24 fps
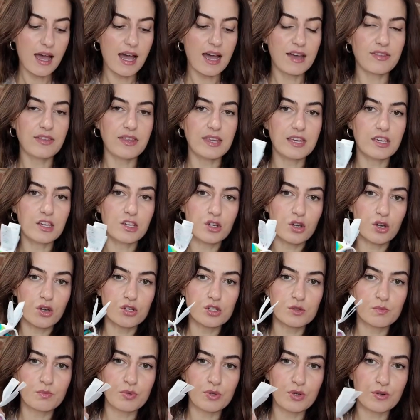I think it
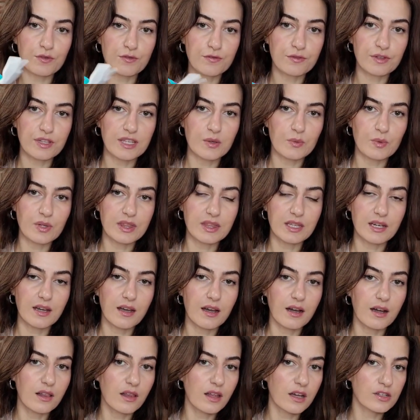goes beautifully with the
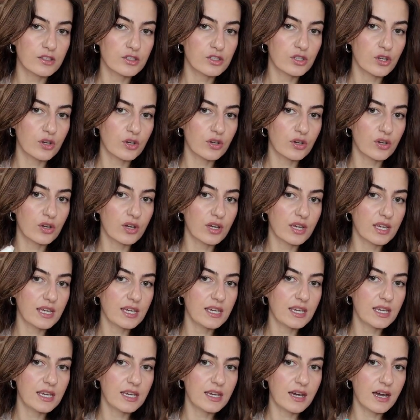color. So
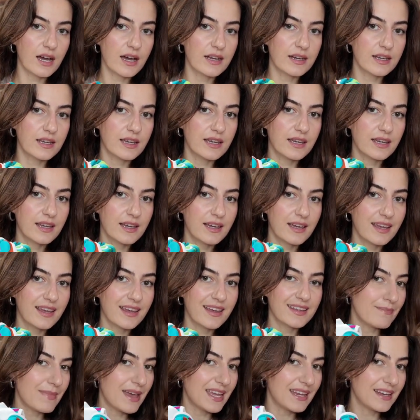he kind of
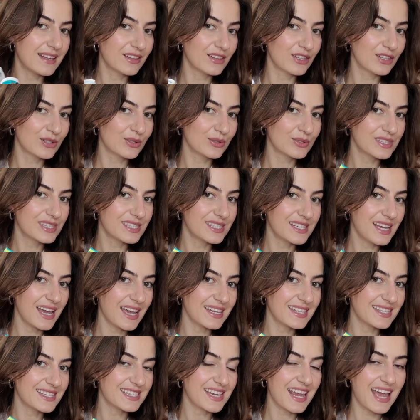made a little
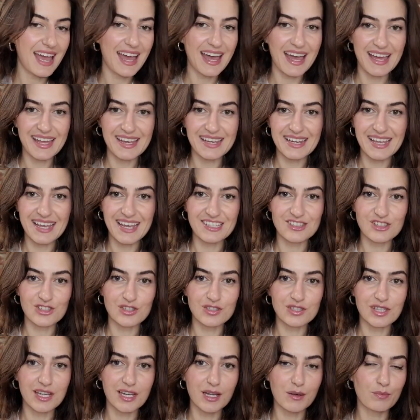set and it's
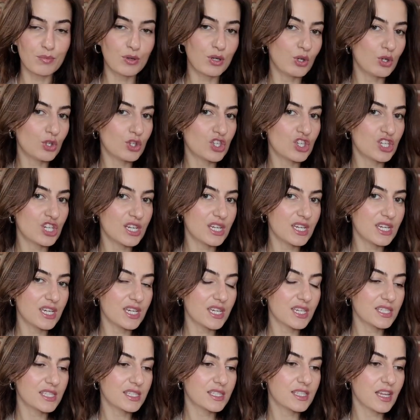just like a peachy
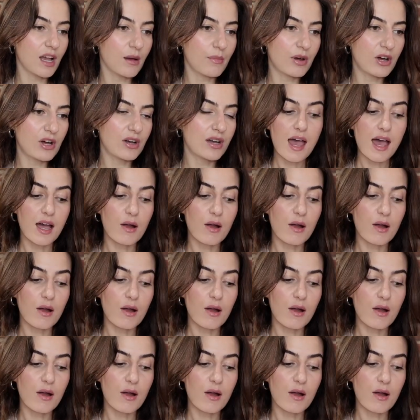summer.